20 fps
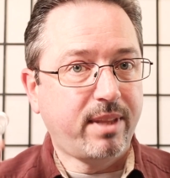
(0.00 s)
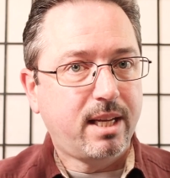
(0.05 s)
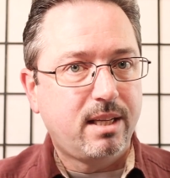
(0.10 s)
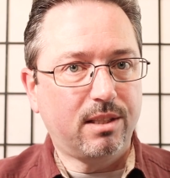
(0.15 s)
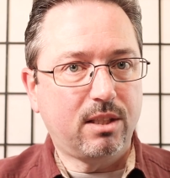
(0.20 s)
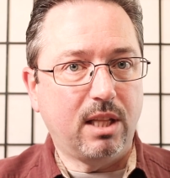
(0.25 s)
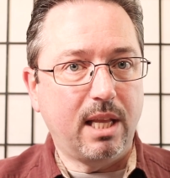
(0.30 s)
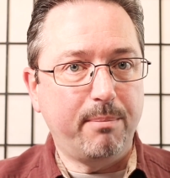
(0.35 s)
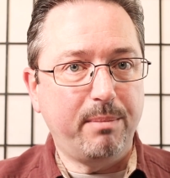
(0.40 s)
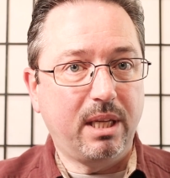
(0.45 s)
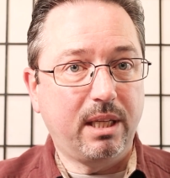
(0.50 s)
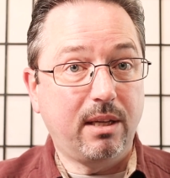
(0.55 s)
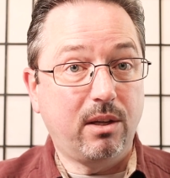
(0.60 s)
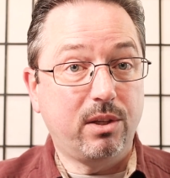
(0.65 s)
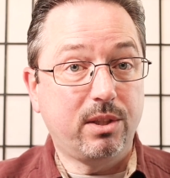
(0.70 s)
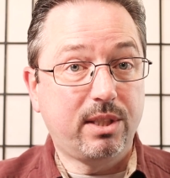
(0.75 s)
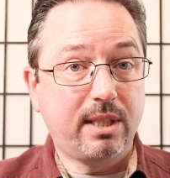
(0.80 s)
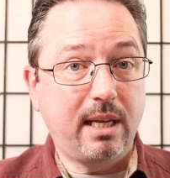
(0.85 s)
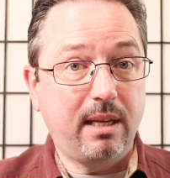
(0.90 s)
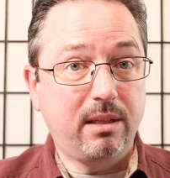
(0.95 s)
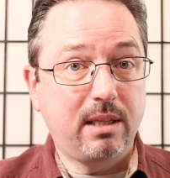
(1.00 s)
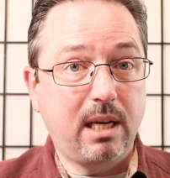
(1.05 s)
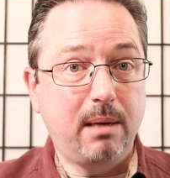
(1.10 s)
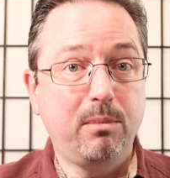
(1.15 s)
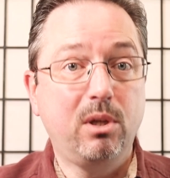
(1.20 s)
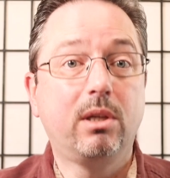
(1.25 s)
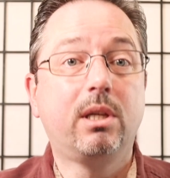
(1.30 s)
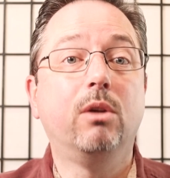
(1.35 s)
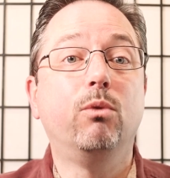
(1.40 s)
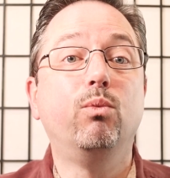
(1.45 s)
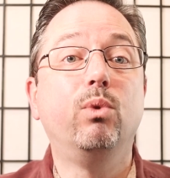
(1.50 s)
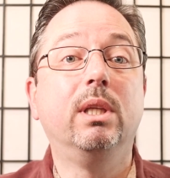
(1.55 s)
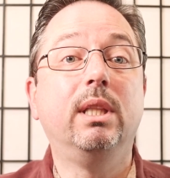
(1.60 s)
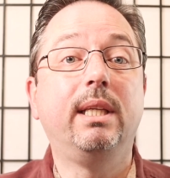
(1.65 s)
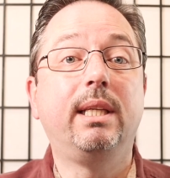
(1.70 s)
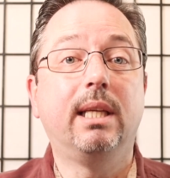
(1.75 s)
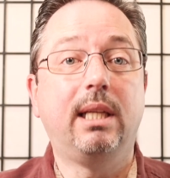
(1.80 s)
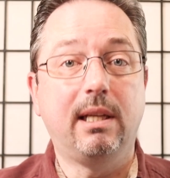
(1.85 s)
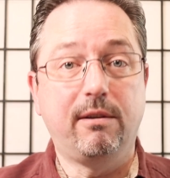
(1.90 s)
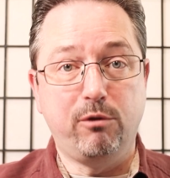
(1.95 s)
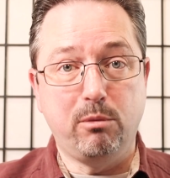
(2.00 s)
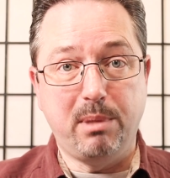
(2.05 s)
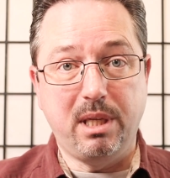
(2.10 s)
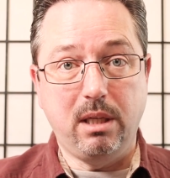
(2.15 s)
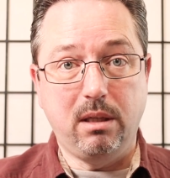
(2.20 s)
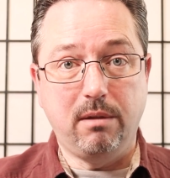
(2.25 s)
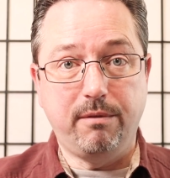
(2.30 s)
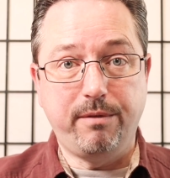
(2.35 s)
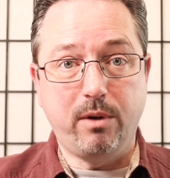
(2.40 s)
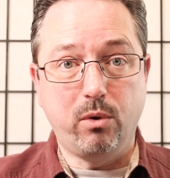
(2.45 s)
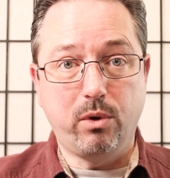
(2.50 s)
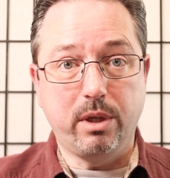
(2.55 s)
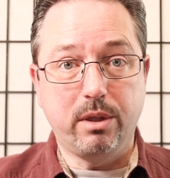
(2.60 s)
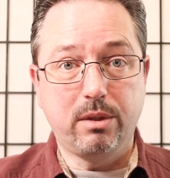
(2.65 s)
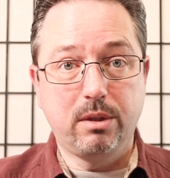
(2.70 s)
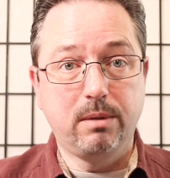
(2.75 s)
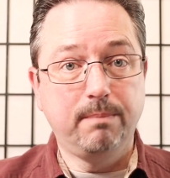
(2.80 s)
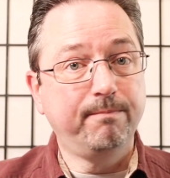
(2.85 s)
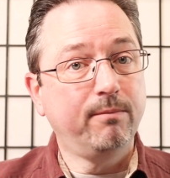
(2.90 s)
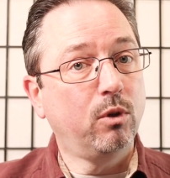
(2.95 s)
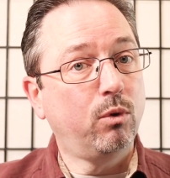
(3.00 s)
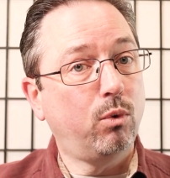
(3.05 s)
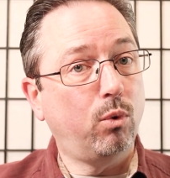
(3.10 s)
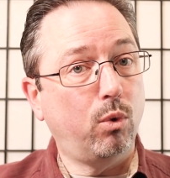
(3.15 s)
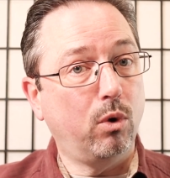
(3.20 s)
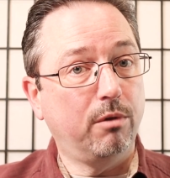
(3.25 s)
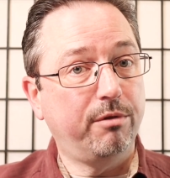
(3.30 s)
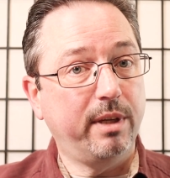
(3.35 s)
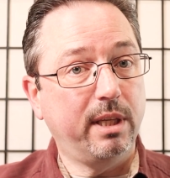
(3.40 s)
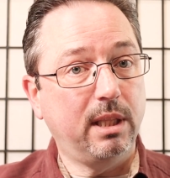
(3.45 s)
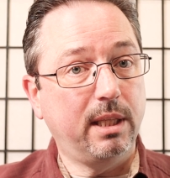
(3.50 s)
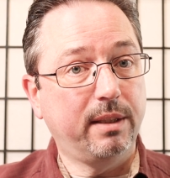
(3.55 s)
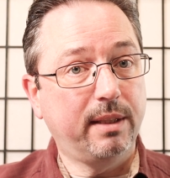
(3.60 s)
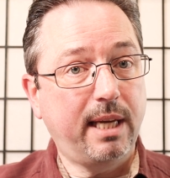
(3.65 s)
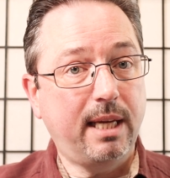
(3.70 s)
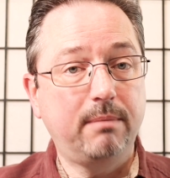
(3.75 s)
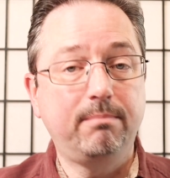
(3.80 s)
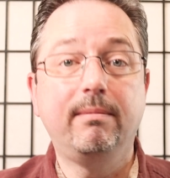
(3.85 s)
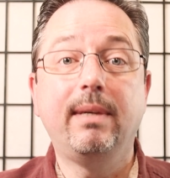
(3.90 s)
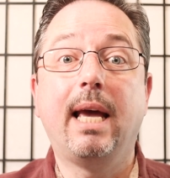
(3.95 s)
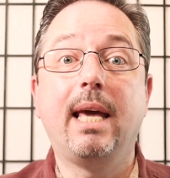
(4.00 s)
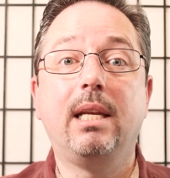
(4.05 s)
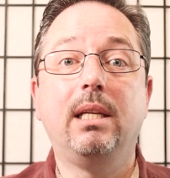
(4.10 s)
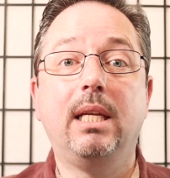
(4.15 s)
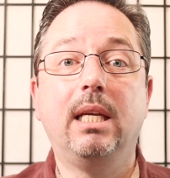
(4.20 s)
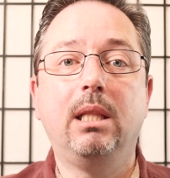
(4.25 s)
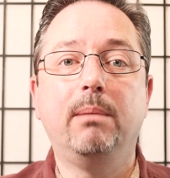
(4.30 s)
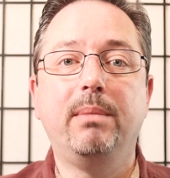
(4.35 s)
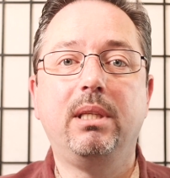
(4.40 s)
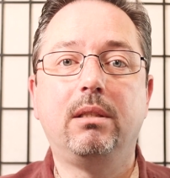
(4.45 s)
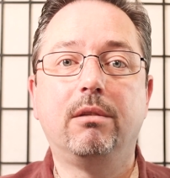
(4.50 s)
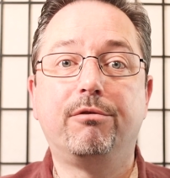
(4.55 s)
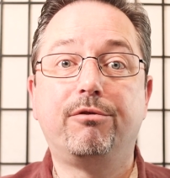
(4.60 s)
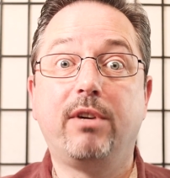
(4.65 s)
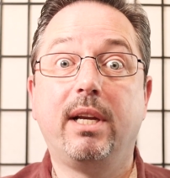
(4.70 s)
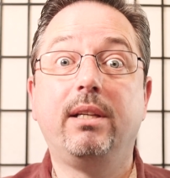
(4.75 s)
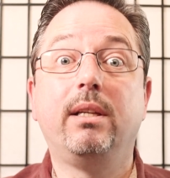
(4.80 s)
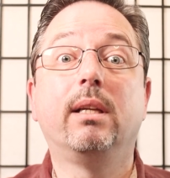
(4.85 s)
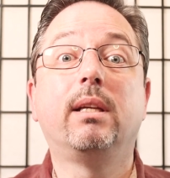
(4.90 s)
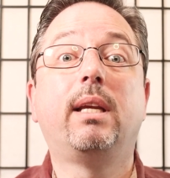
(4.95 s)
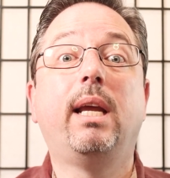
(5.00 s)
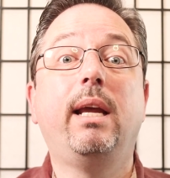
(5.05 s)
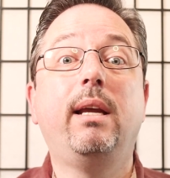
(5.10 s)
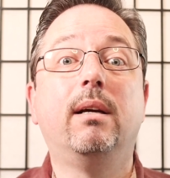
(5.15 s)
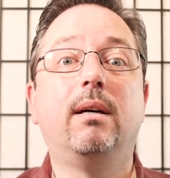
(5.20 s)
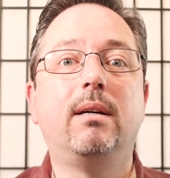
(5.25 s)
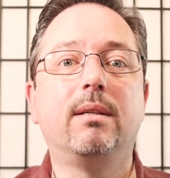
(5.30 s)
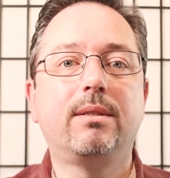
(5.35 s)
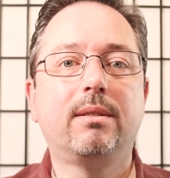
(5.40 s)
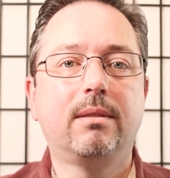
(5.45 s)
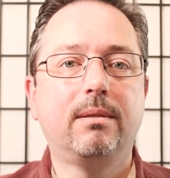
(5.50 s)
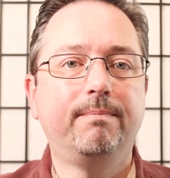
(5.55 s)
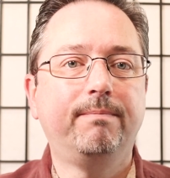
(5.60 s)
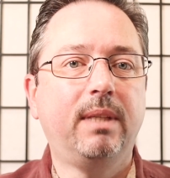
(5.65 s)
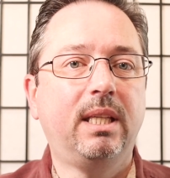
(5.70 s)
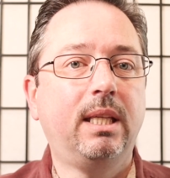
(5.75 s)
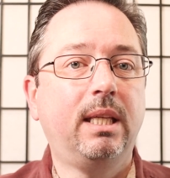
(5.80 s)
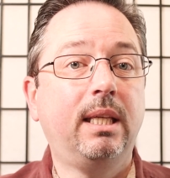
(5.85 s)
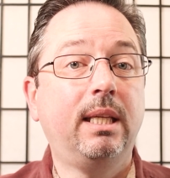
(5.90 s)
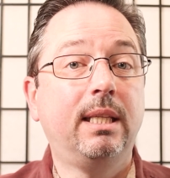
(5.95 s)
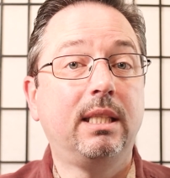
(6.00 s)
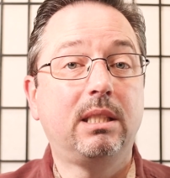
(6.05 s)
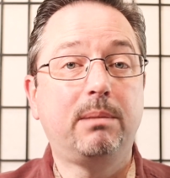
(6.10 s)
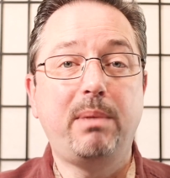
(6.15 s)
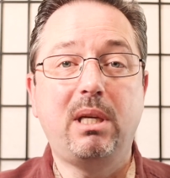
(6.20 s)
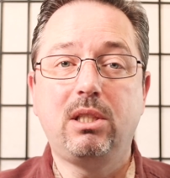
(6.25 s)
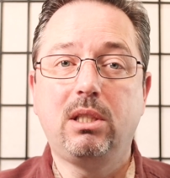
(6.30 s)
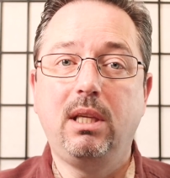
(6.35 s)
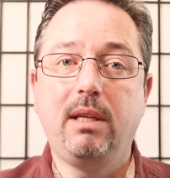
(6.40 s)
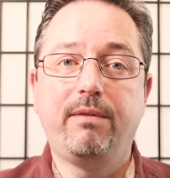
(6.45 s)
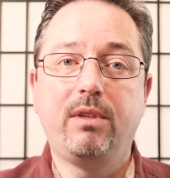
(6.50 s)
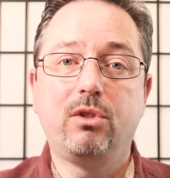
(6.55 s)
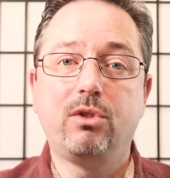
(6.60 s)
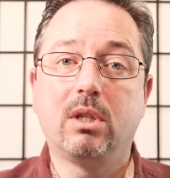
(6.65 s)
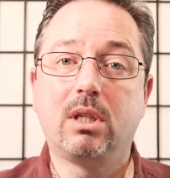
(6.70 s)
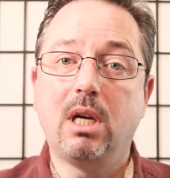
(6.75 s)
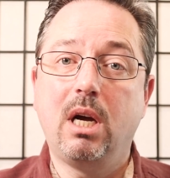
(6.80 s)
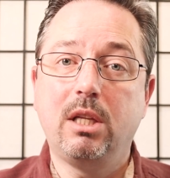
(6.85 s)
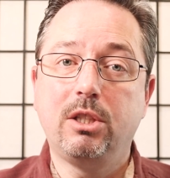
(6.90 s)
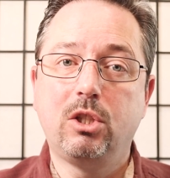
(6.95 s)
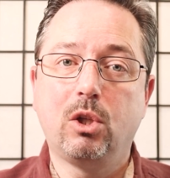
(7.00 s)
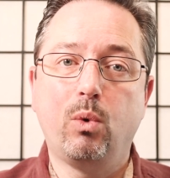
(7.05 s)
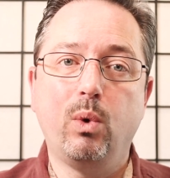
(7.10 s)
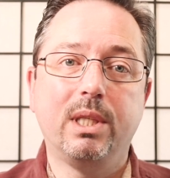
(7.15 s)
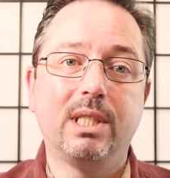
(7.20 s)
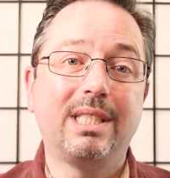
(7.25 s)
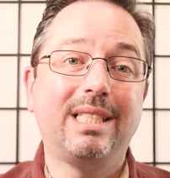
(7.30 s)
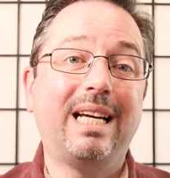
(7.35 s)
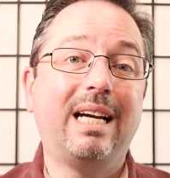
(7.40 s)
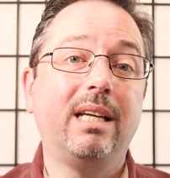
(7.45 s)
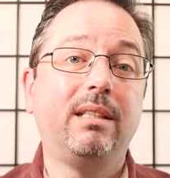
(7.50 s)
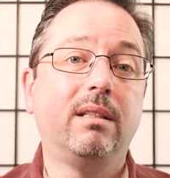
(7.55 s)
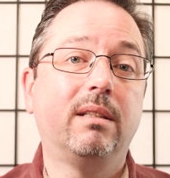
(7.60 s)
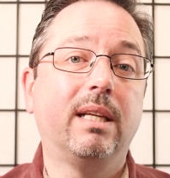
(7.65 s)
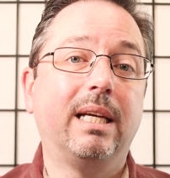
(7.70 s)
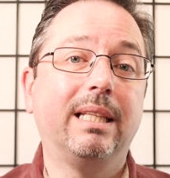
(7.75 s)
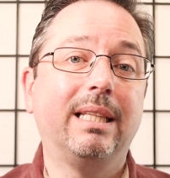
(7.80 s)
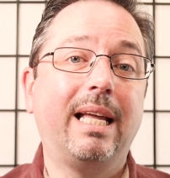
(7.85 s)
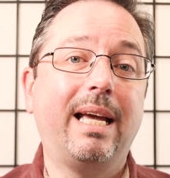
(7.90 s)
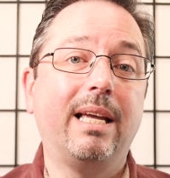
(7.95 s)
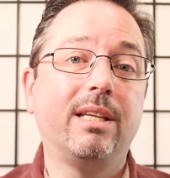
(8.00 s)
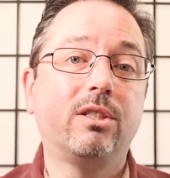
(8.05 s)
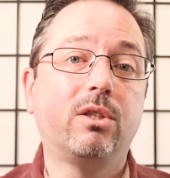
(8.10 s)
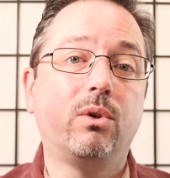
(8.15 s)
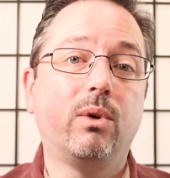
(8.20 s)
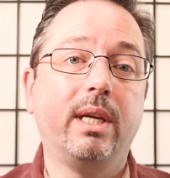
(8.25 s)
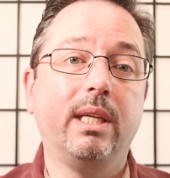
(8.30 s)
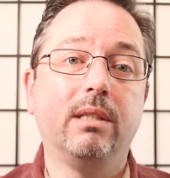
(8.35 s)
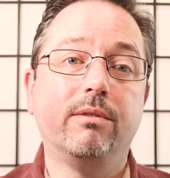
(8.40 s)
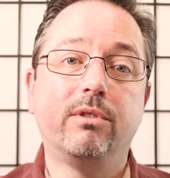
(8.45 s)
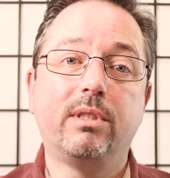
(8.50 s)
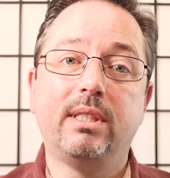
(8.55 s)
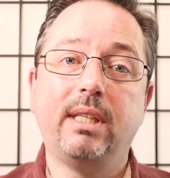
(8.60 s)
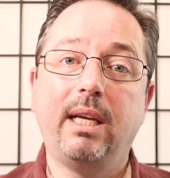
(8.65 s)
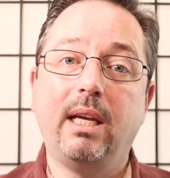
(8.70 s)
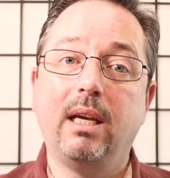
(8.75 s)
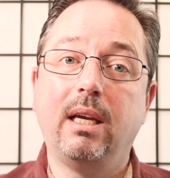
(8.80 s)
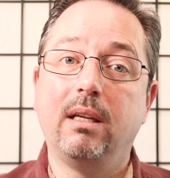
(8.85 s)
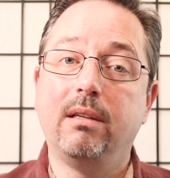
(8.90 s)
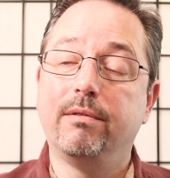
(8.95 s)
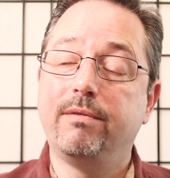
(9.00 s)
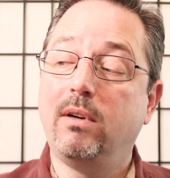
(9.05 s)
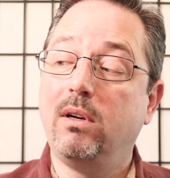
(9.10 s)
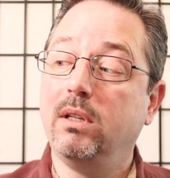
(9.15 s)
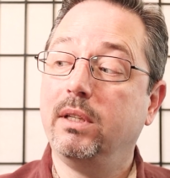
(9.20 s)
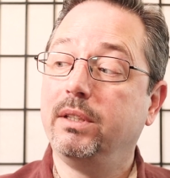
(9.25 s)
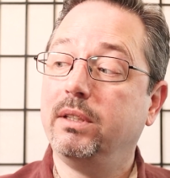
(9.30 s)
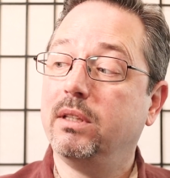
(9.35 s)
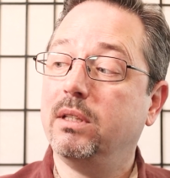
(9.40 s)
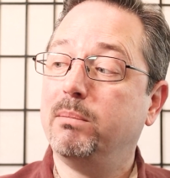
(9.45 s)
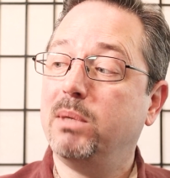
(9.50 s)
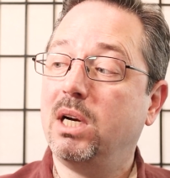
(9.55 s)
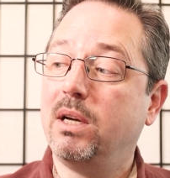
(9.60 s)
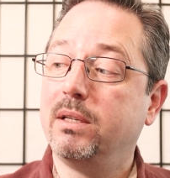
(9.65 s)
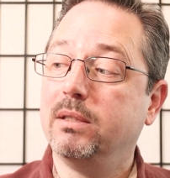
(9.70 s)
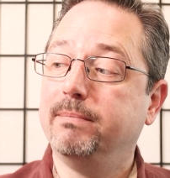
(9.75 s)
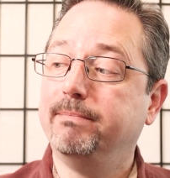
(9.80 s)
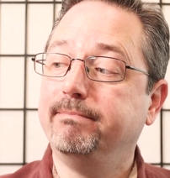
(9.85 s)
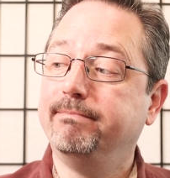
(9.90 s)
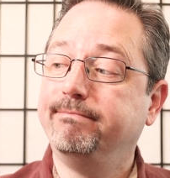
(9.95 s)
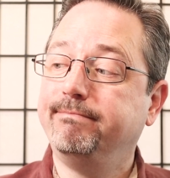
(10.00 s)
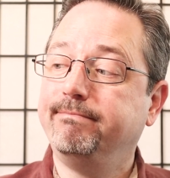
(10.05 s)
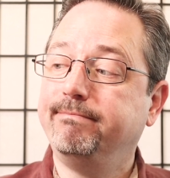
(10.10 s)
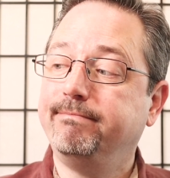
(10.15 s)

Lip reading: Slamming down a sand timer can really get everybody to focus. Or failing that, add an element of frantic chaos. Especially if there's a consequence tied to that last grain of sand falling to the bottom.